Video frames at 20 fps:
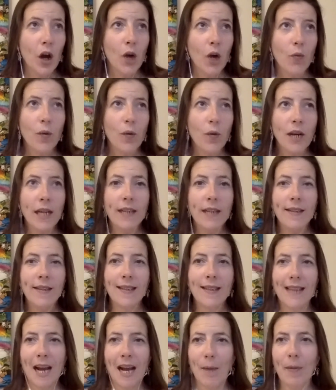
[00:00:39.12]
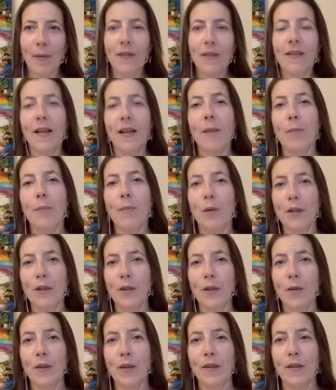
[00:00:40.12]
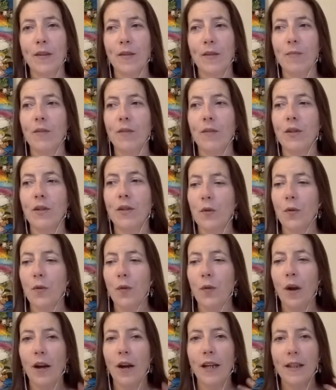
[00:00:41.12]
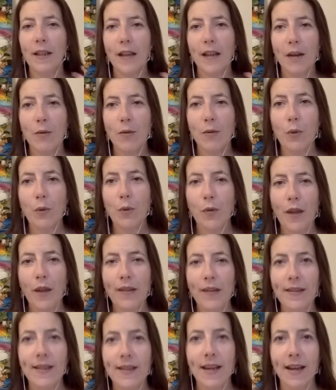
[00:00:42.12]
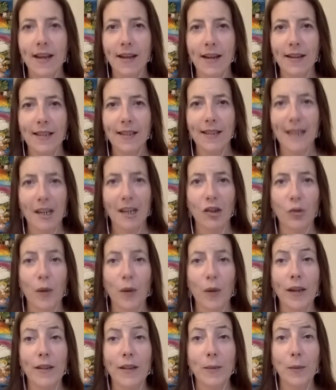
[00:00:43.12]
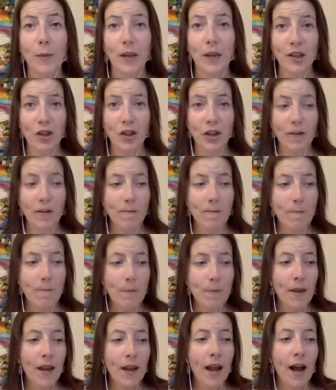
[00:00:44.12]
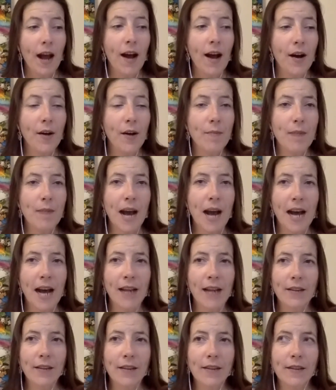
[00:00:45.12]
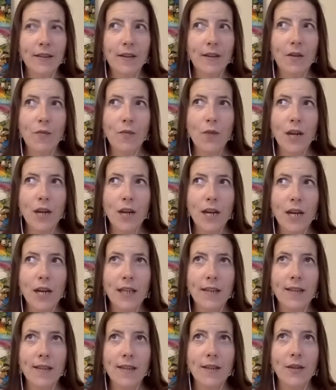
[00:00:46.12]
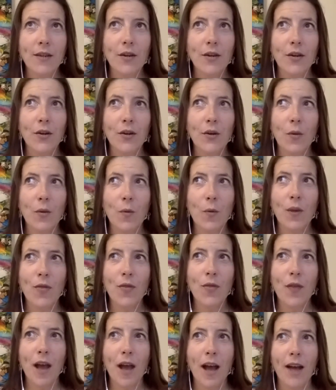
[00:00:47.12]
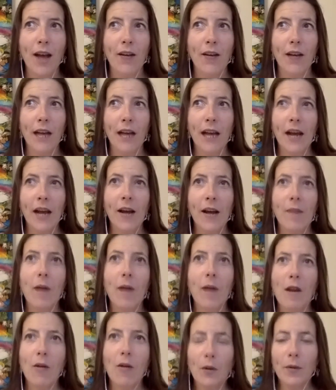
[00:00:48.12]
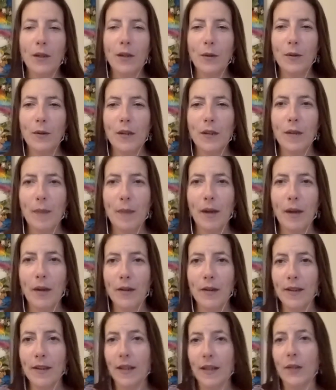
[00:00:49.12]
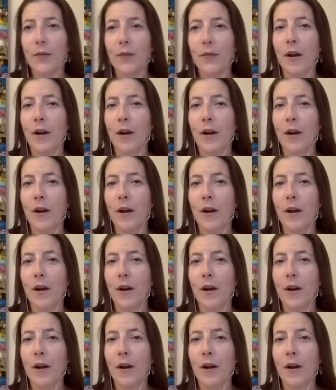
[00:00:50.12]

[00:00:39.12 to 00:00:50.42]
really to tap into their body wisdom, to find their authentic sexual expression, and really to, with that, a lot of it also about sort of,